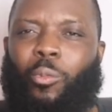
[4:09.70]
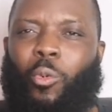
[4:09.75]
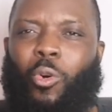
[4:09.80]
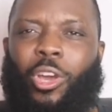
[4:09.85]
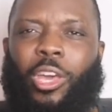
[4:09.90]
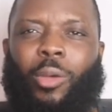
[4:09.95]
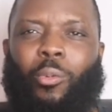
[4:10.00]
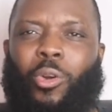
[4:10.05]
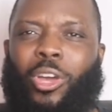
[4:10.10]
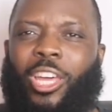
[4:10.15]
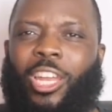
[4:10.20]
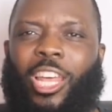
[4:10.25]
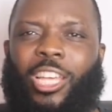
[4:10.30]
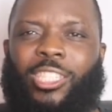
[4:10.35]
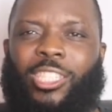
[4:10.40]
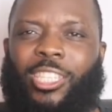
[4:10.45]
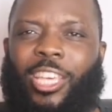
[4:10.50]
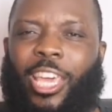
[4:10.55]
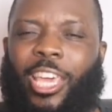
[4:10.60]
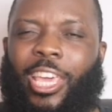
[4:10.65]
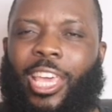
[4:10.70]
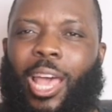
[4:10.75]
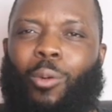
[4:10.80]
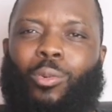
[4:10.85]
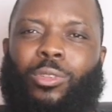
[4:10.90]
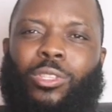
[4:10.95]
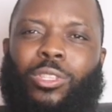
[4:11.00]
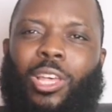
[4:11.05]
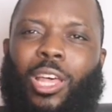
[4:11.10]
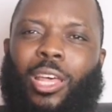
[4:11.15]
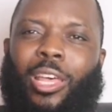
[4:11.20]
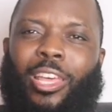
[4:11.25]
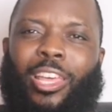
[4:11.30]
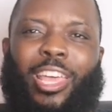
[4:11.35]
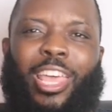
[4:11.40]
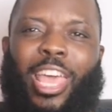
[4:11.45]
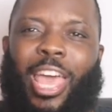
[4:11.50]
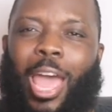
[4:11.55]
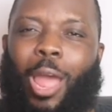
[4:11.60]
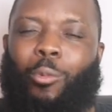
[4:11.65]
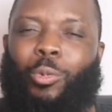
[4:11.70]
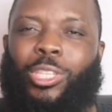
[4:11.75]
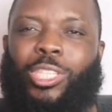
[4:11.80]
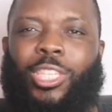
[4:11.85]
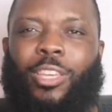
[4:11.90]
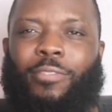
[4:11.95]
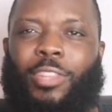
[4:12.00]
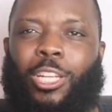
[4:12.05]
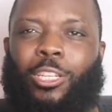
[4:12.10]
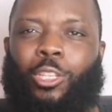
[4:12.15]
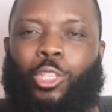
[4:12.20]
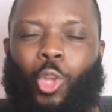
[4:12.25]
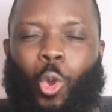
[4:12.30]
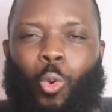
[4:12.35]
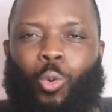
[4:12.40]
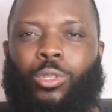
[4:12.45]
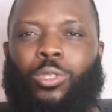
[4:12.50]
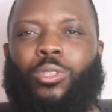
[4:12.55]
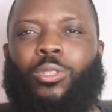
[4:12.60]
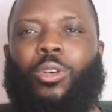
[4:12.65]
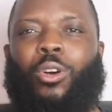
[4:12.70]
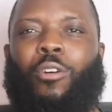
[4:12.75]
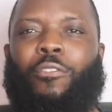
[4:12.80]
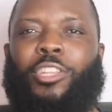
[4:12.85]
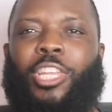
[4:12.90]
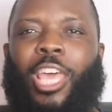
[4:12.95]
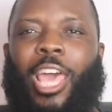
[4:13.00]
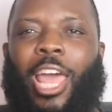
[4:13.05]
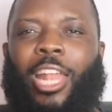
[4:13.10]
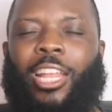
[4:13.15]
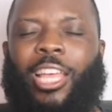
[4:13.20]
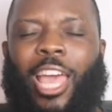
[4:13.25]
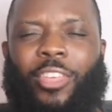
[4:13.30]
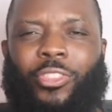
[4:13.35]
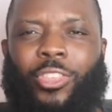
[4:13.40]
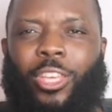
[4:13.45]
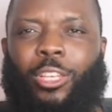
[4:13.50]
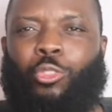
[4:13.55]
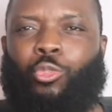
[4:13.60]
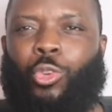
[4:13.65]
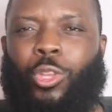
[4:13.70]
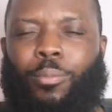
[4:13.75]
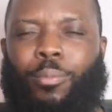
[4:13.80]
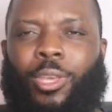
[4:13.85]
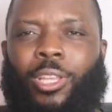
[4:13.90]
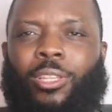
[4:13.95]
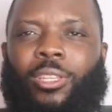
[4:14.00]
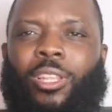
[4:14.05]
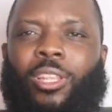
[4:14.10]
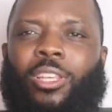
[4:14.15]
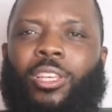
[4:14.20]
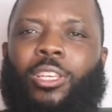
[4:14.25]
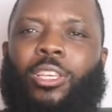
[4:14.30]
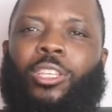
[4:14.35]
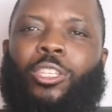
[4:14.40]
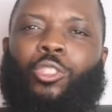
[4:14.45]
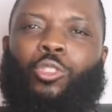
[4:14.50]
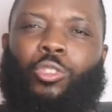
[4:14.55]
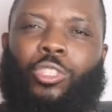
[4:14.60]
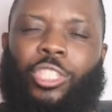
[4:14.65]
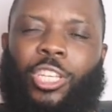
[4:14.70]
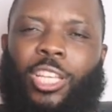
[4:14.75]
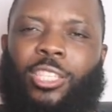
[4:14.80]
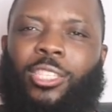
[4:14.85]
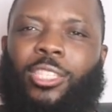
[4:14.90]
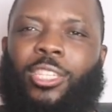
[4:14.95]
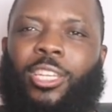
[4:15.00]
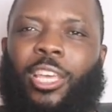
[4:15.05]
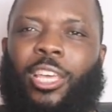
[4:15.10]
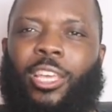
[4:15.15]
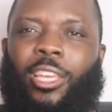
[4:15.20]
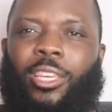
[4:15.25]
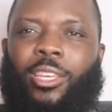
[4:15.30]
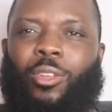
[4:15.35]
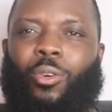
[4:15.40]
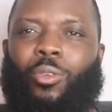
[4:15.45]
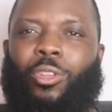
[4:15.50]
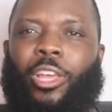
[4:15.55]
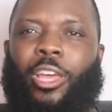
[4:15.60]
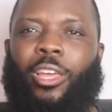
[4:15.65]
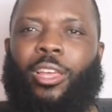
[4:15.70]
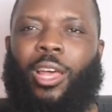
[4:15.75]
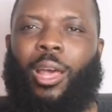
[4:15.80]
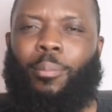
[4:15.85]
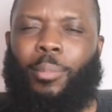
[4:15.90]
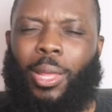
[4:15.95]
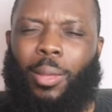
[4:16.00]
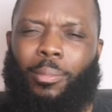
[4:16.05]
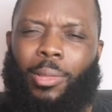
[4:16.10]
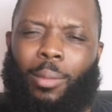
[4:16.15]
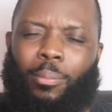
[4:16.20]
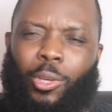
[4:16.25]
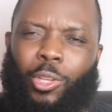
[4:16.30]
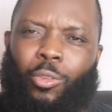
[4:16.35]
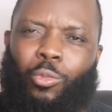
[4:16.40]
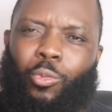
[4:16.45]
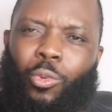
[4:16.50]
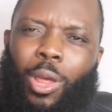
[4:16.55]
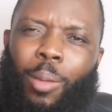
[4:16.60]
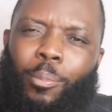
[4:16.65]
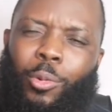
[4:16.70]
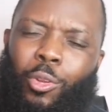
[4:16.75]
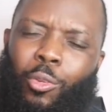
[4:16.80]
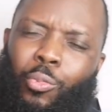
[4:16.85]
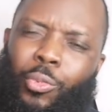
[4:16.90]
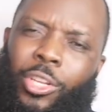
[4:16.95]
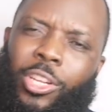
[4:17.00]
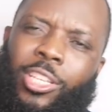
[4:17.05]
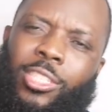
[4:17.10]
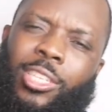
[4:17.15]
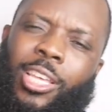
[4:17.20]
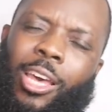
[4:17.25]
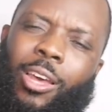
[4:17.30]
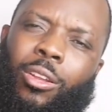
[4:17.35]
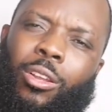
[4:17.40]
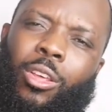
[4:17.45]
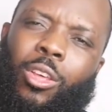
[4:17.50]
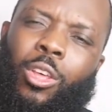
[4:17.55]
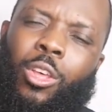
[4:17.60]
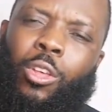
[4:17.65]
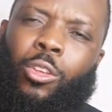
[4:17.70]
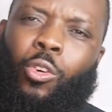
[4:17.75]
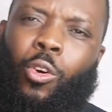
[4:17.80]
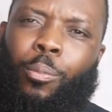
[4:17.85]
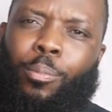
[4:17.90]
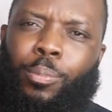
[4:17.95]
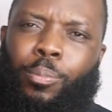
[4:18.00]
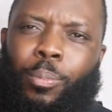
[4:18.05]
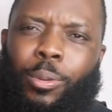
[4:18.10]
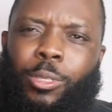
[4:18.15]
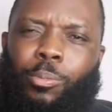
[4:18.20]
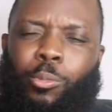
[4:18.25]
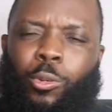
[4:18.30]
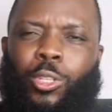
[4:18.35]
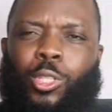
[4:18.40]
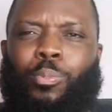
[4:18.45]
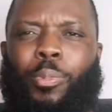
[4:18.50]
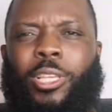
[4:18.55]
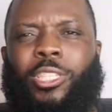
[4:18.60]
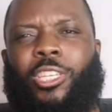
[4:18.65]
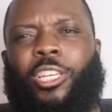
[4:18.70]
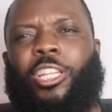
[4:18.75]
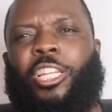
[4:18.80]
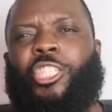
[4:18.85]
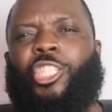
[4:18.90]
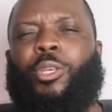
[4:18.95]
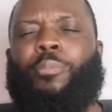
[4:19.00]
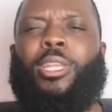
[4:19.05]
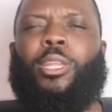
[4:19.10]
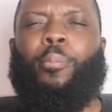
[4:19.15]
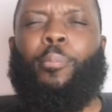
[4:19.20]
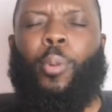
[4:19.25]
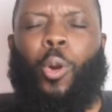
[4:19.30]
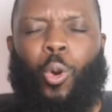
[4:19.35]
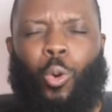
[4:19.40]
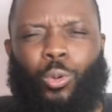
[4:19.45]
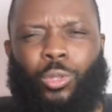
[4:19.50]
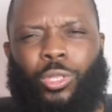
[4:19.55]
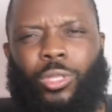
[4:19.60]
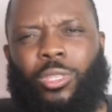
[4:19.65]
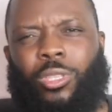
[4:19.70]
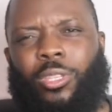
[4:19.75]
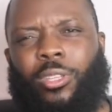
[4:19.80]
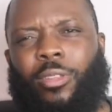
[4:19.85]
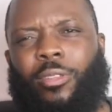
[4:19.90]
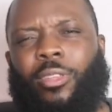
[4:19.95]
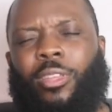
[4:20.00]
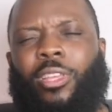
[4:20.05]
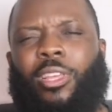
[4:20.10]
What can I say? I received a dose of the Cathey treatment just yesterday. I'm gonna read this out, because basically she made a post.